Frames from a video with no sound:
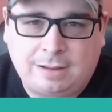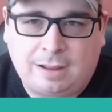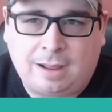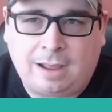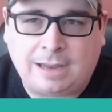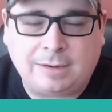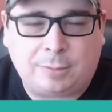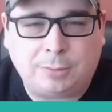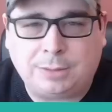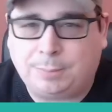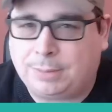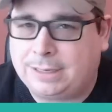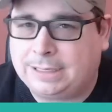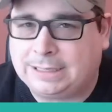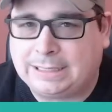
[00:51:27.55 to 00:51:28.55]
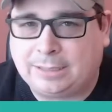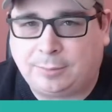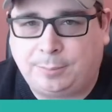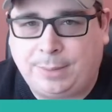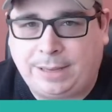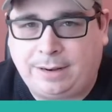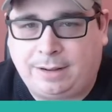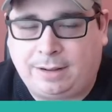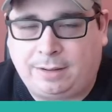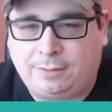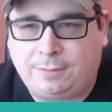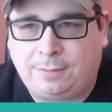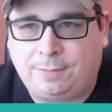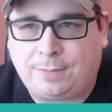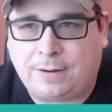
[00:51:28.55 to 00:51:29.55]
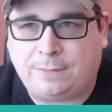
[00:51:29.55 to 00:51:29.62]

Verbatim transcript: uh, I only played a little bit of.